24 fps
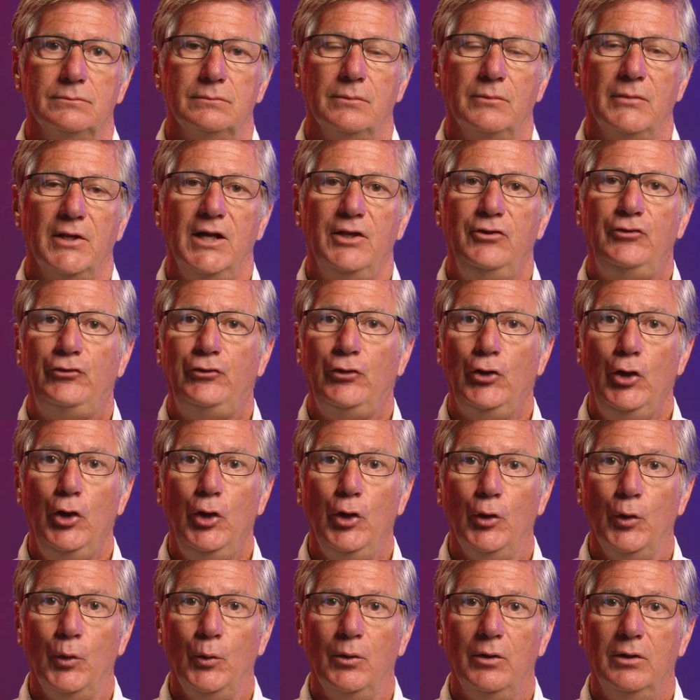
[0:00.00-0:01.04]
They
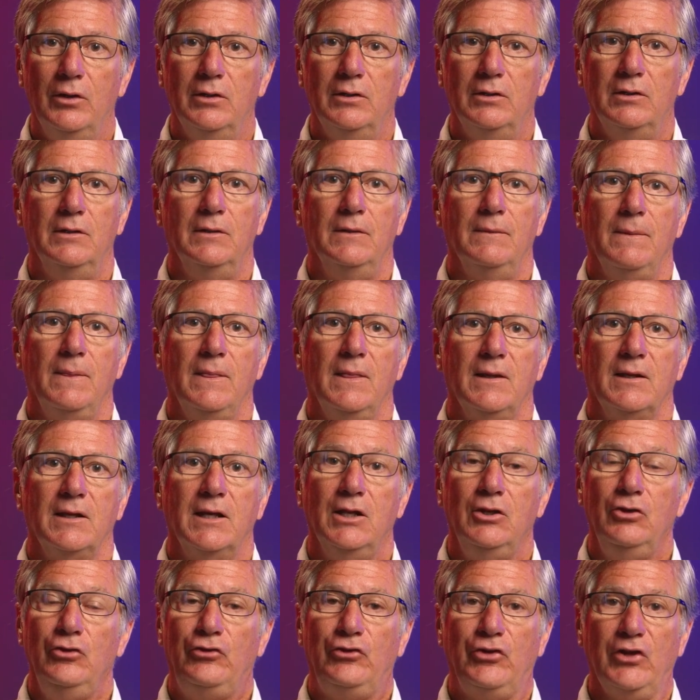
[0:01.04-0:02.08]
sue.
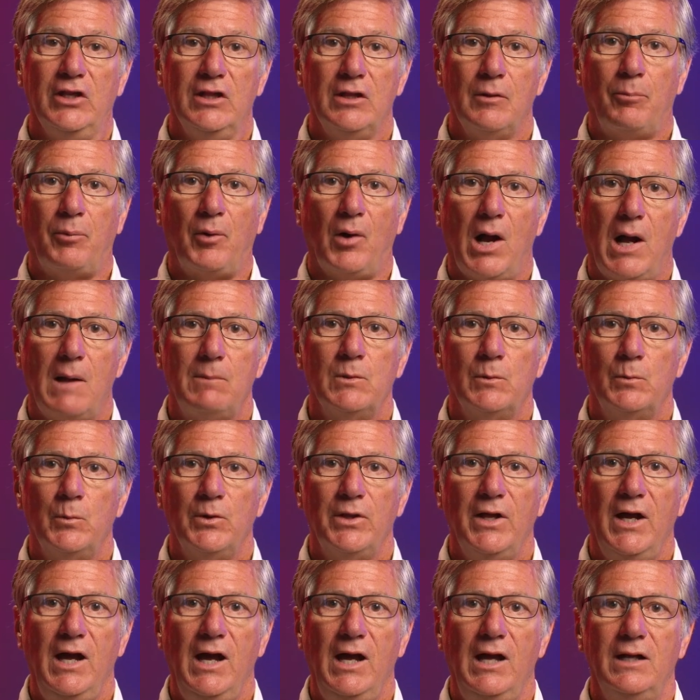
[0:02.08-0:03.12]
Can you see the problem with
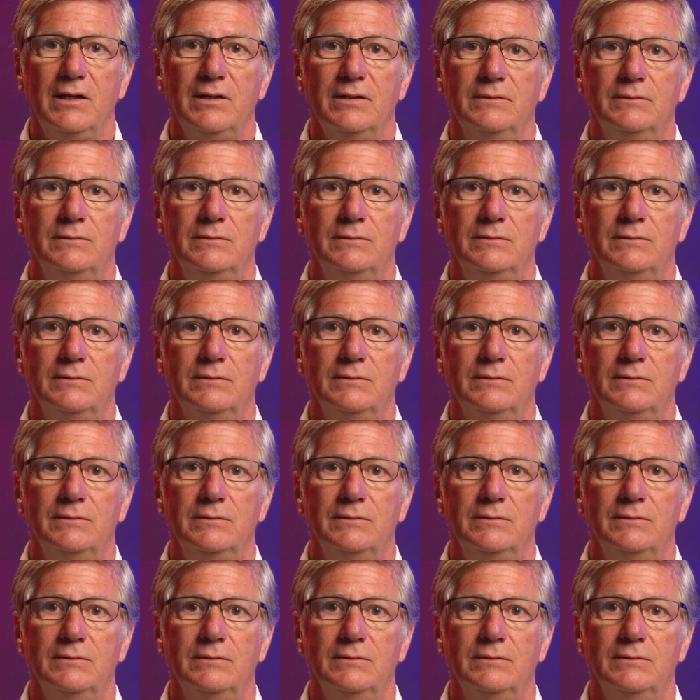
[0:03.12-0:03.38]
that?